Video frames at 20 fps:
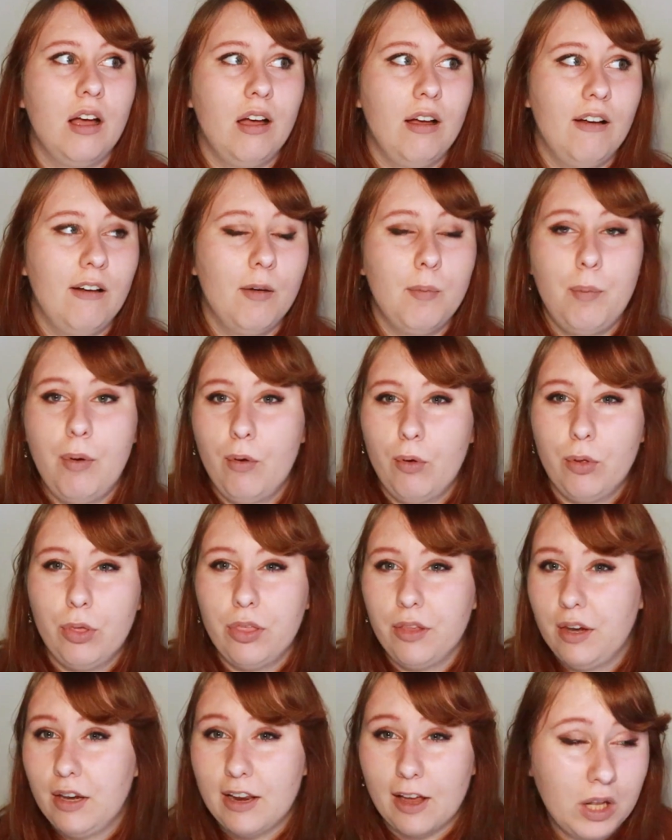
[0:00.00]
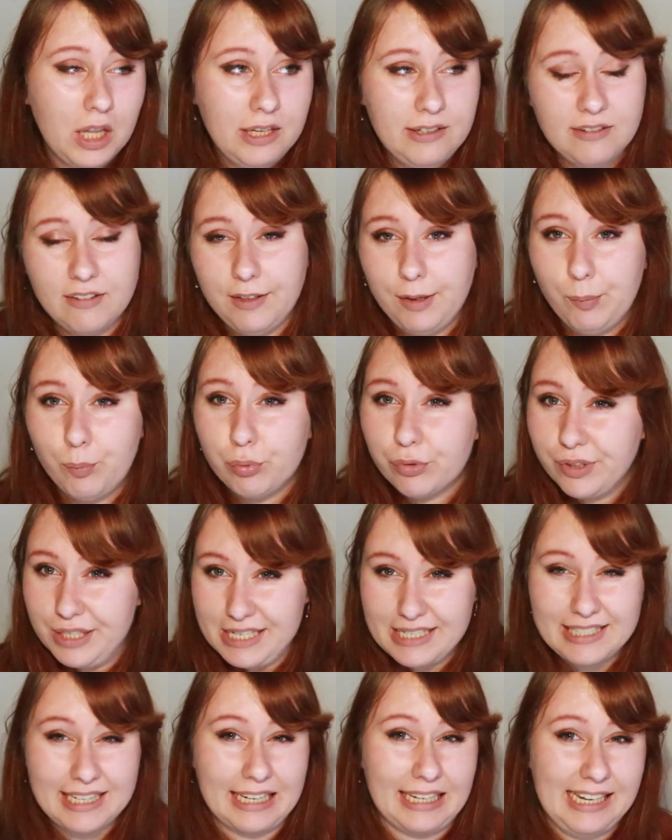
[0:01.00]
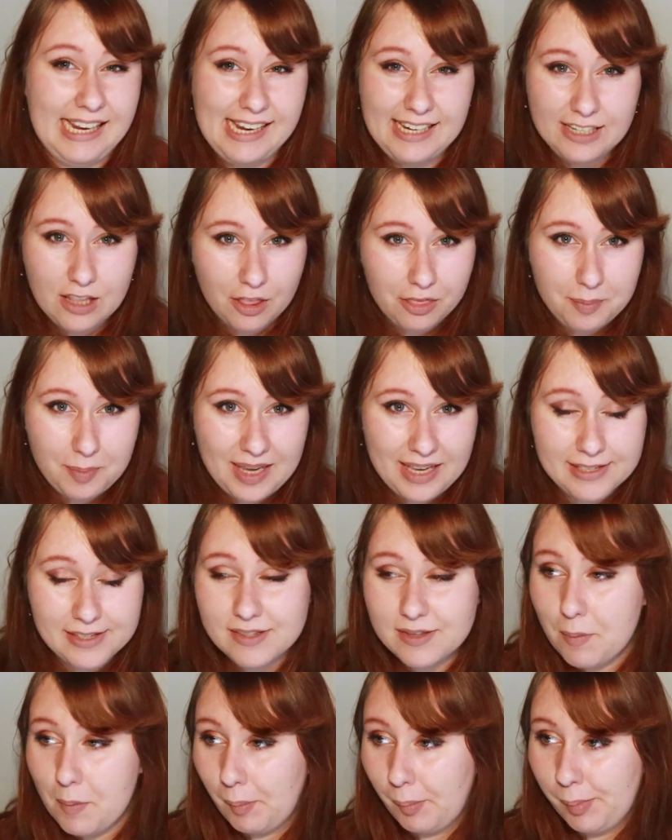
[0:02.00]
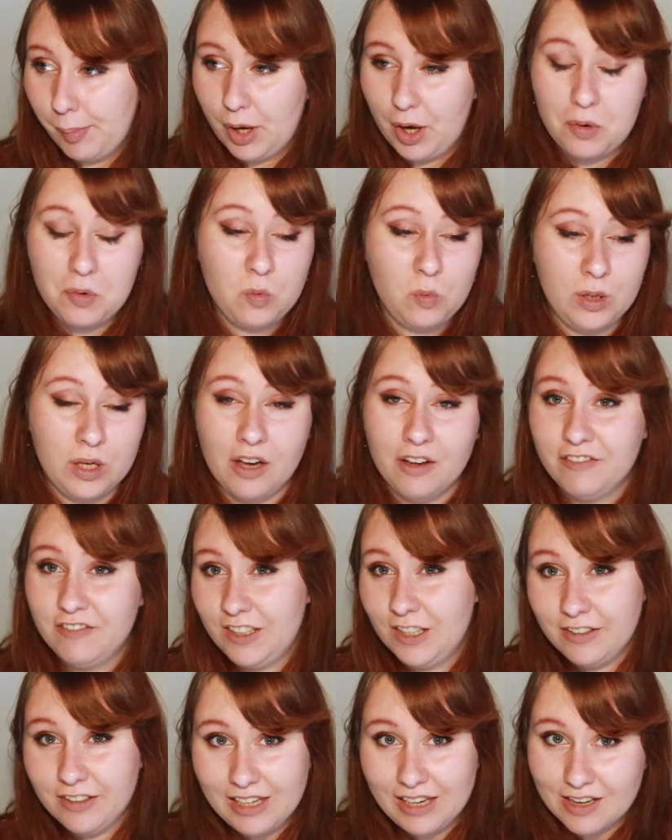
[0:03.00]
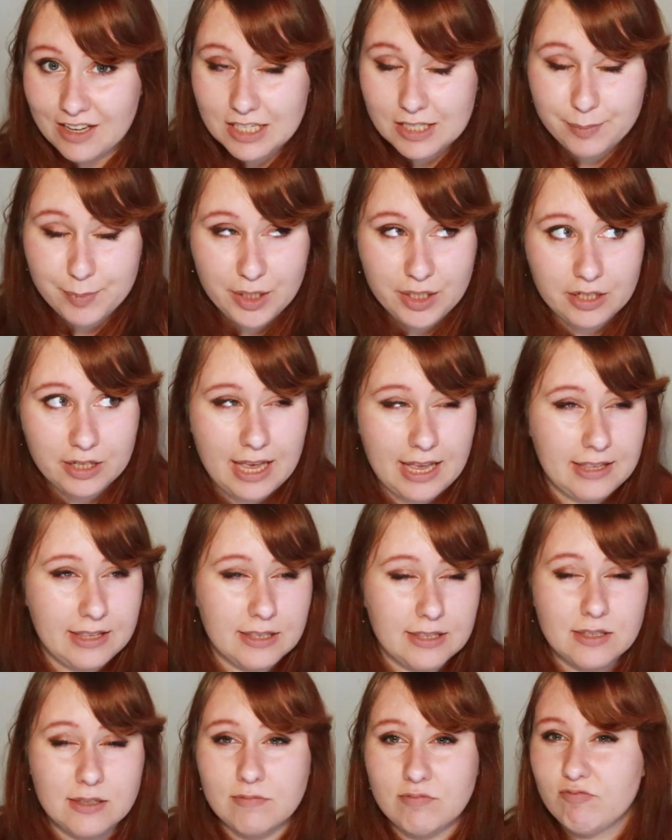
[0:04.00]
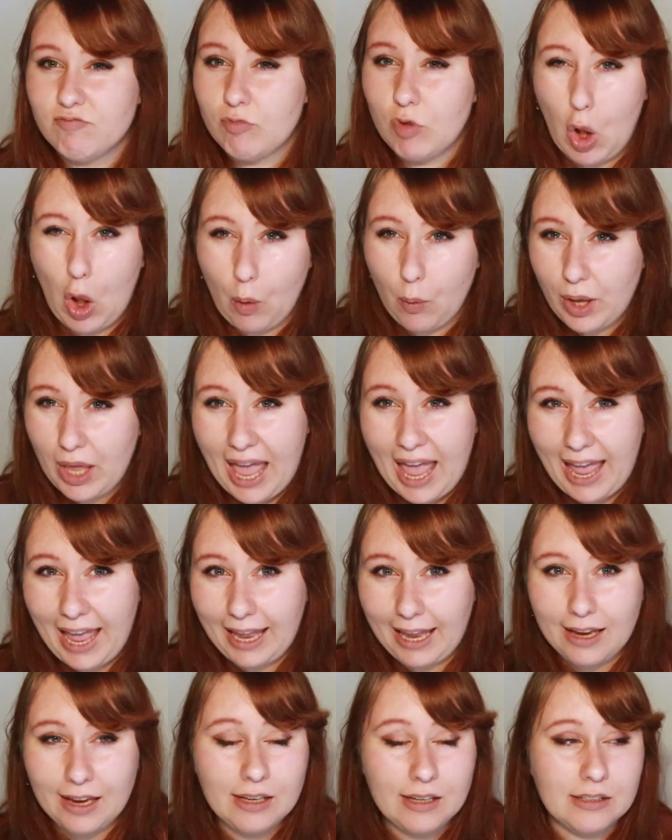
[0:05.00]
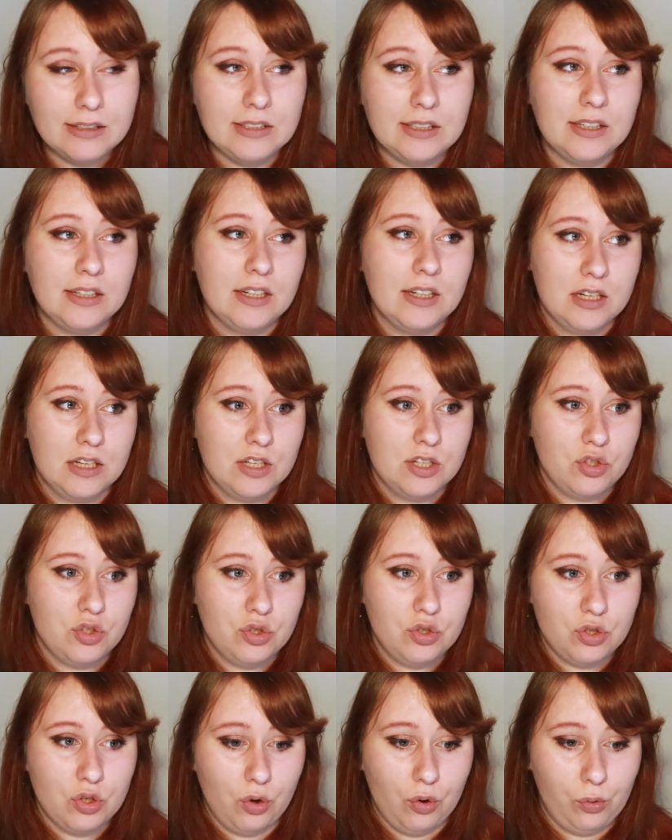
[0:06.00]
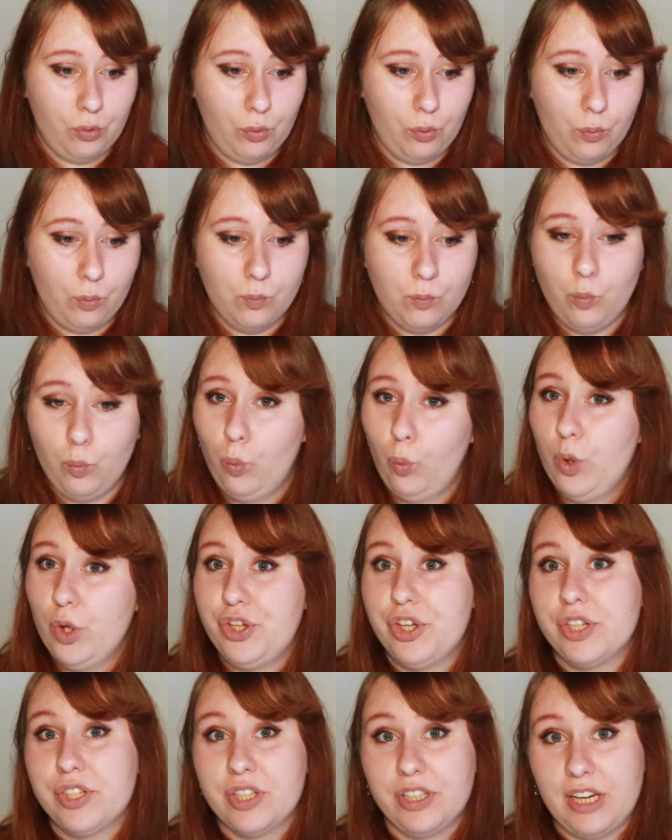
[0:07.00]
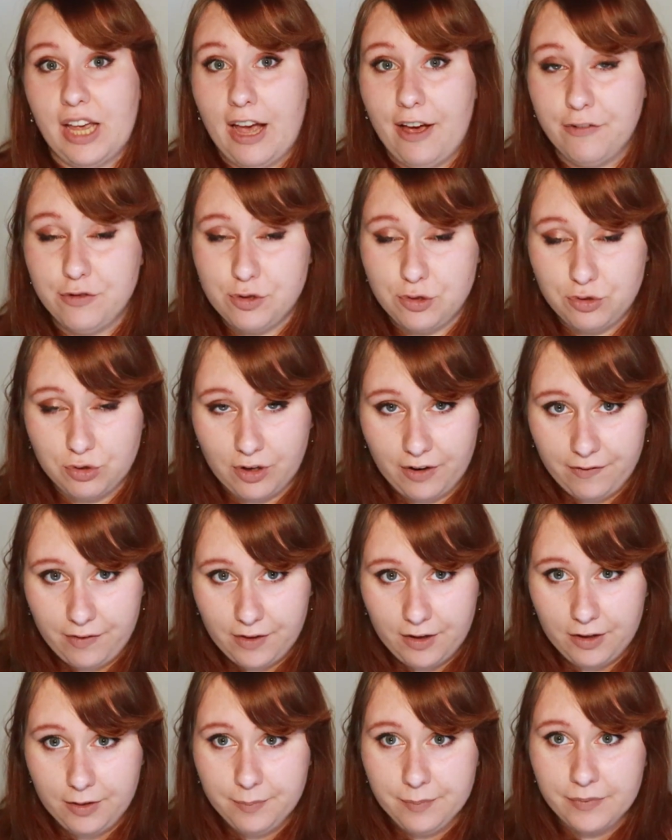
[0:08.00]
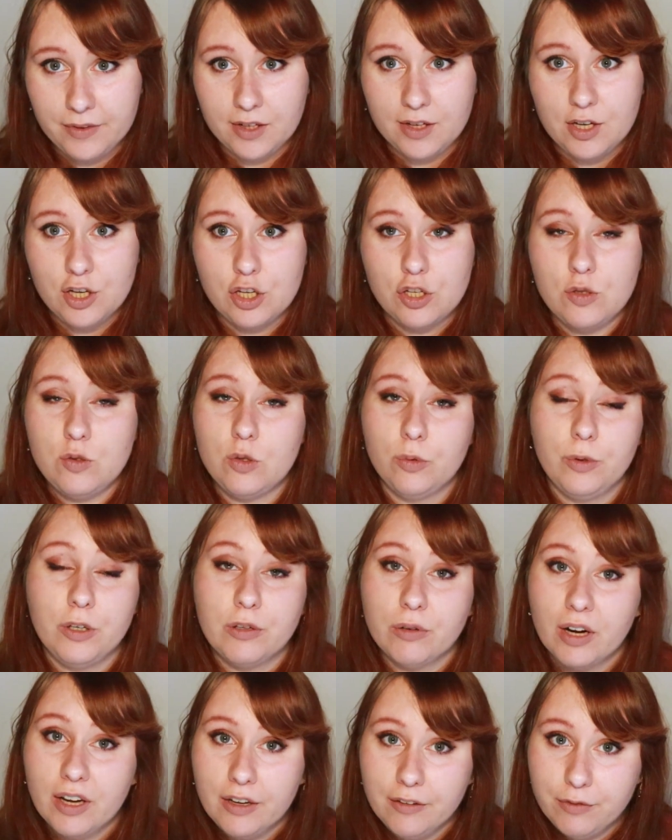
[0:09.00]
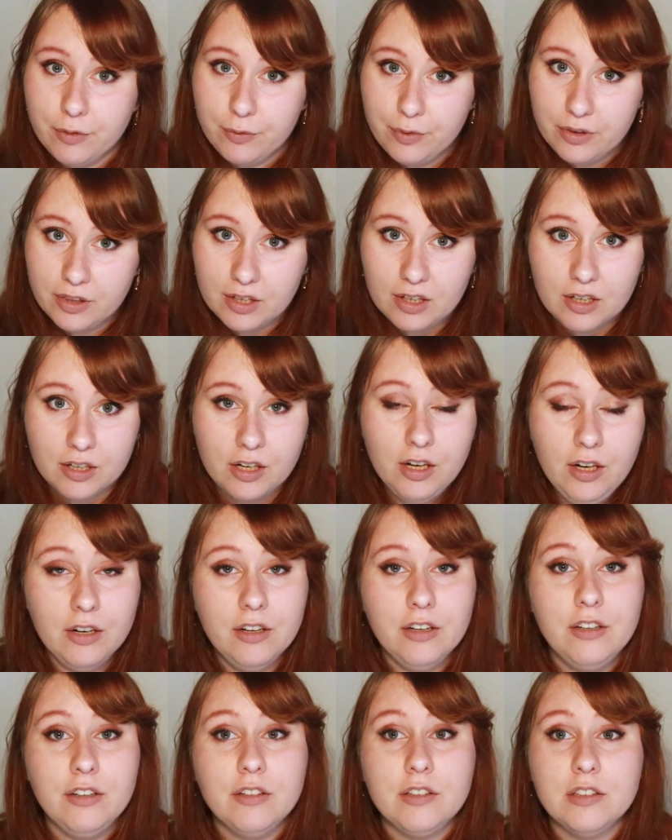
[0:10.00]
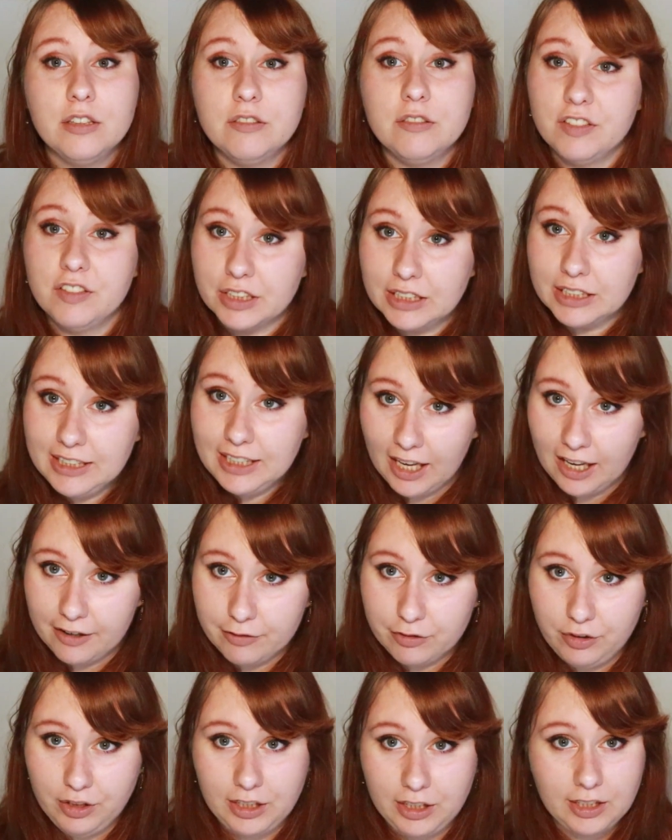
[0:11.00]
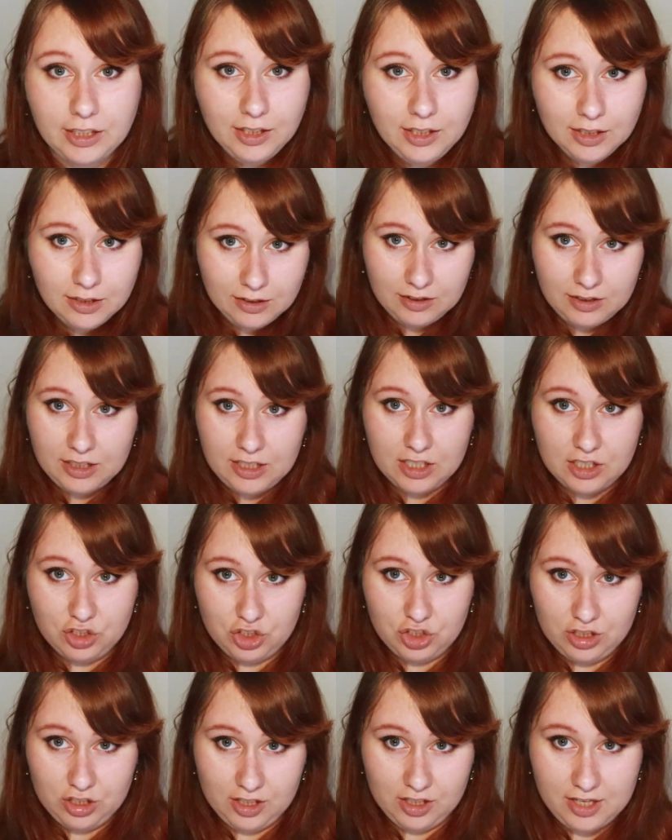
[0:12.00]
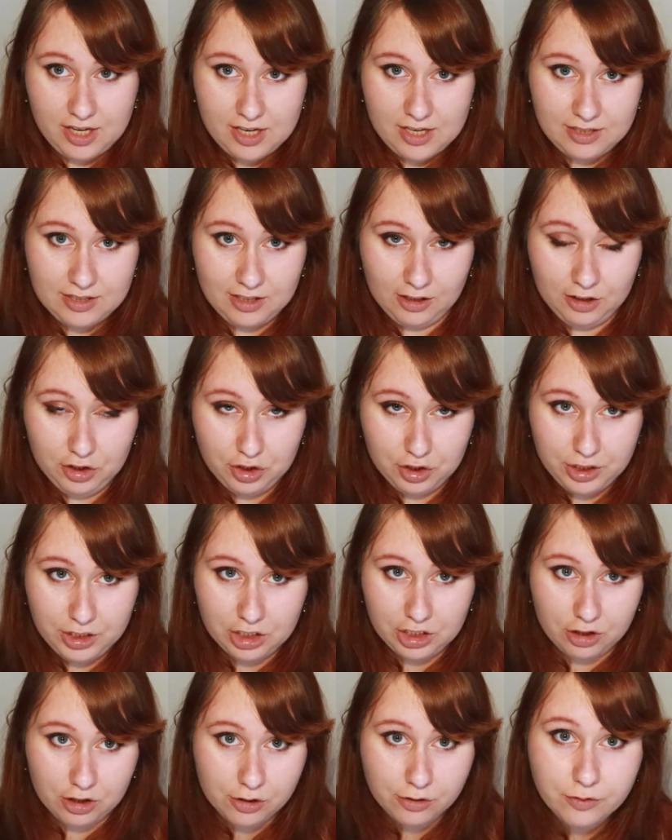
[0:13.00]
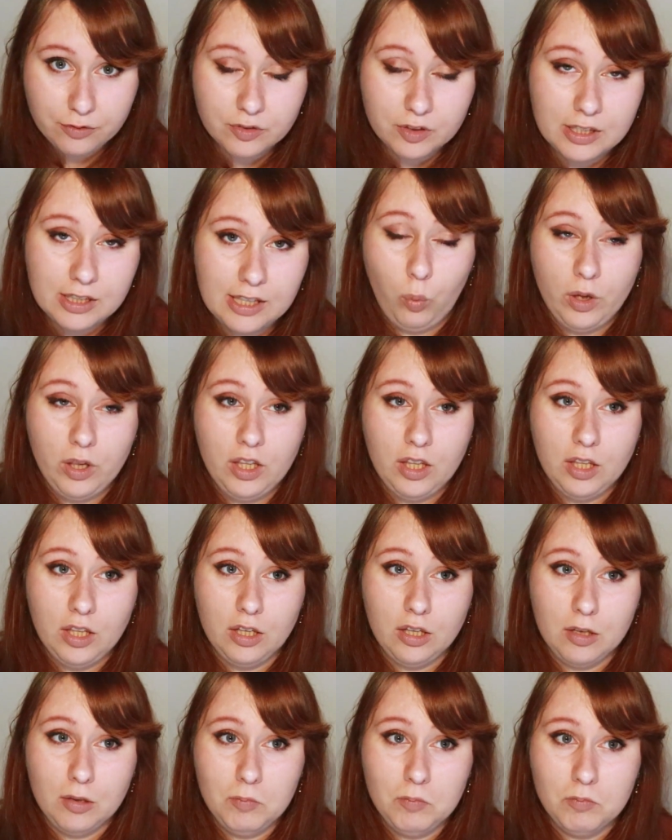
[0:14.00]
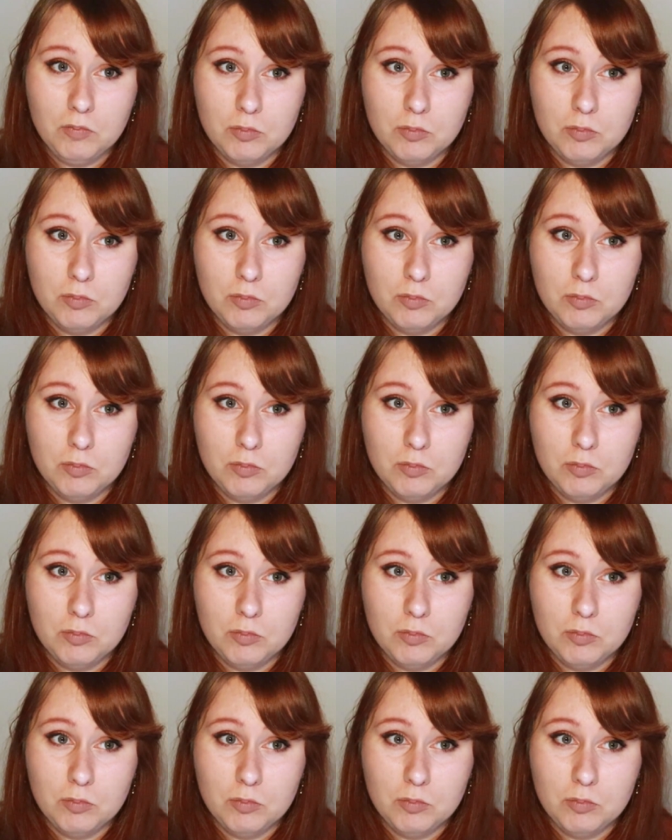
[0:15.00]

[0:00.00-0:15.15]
both in like quality and in price, like clearly not the best, but we are very last minute and it's okay. So we're just gonna have to drive there. So we drive over there very carefully. The engine light is still going off. We